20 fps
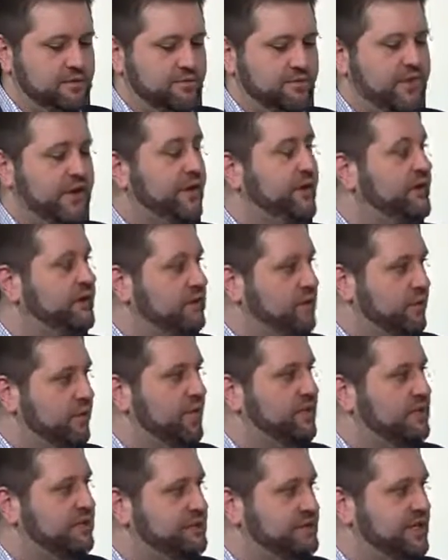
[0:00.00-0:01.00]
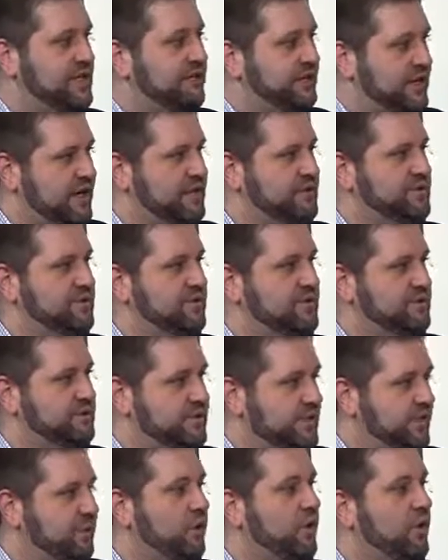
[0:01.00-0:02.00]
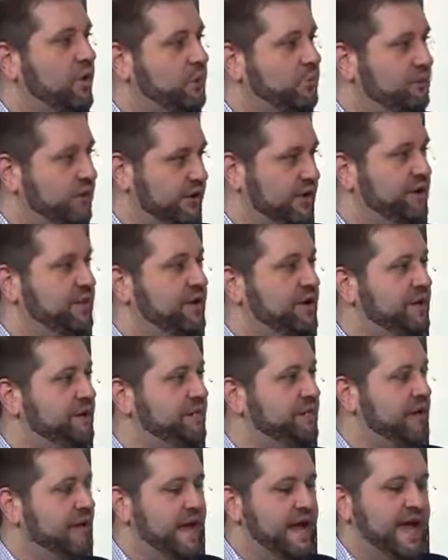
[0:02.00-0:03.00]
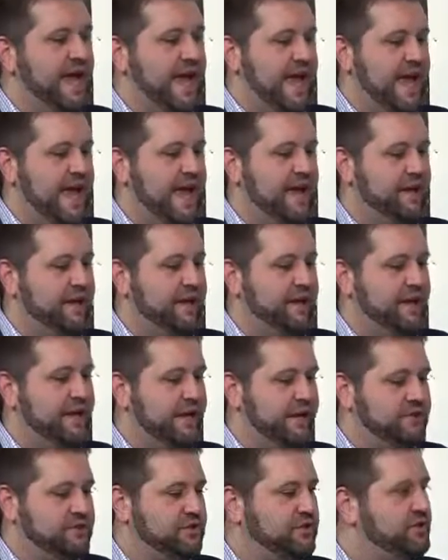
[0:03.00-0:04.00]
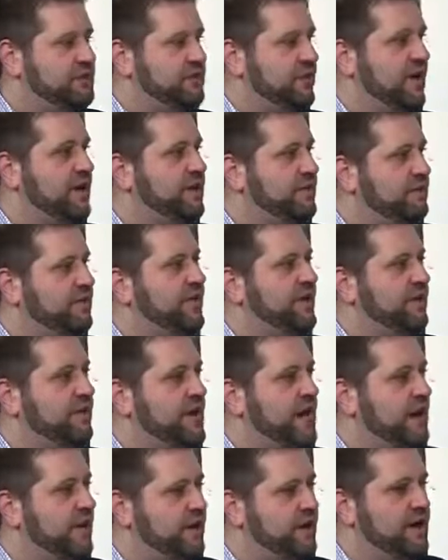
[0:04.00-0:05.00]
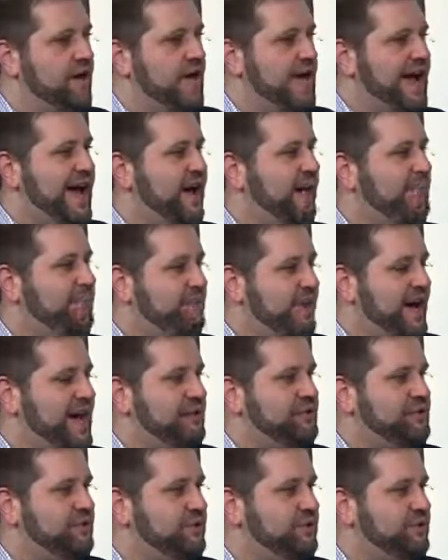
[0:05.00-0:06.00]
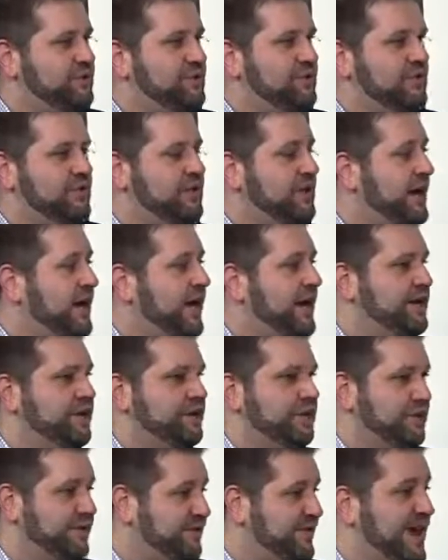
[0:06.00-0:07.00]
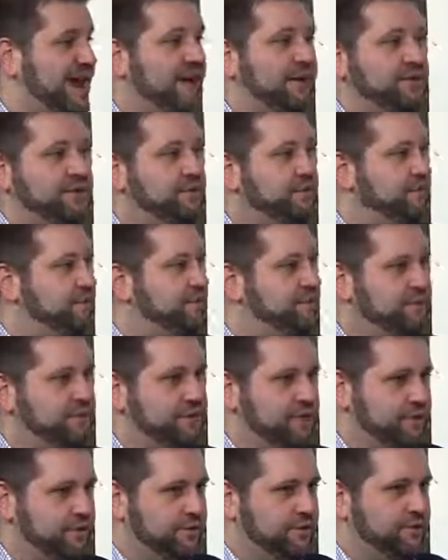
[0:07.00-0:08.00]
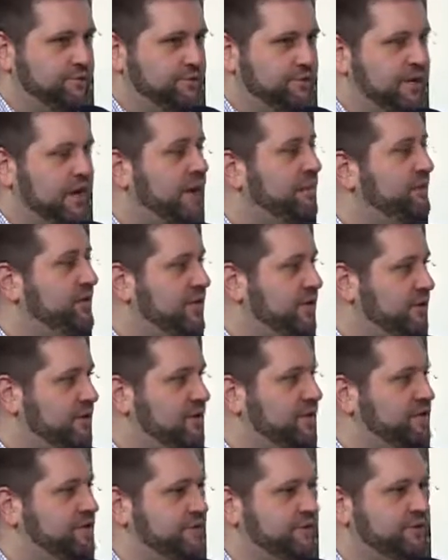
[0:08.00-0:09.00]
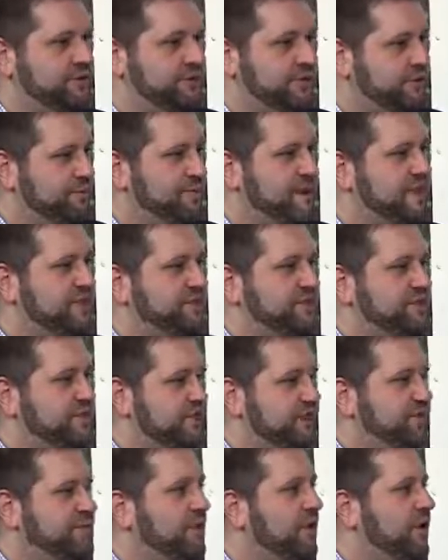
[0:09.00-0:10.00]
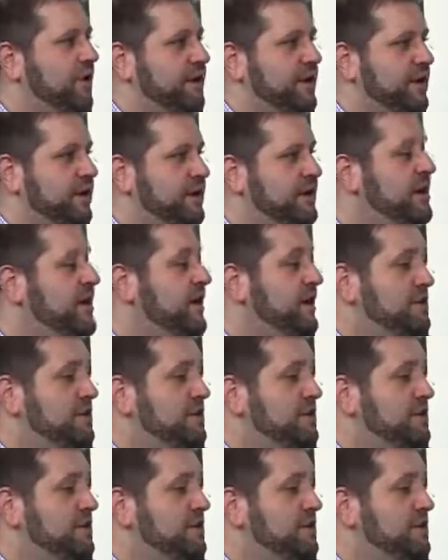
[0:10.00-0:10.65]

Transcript: very loyal set of customers that want premium and it's just trying to figure out how best to align your values, your company culture, your messaging and marketing